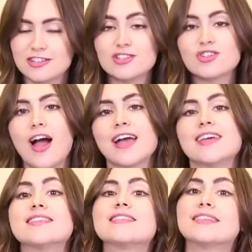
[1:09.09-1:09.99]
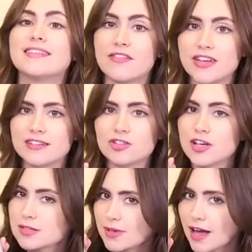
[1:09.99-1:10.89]
To try it is to love it.
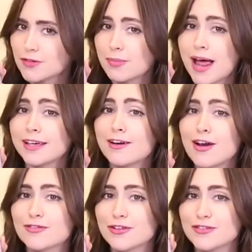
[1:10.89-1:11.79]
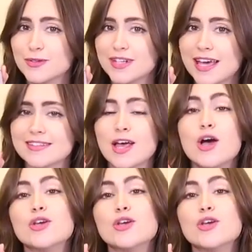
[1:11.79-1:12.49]
Trust me, after patting it on for a few days,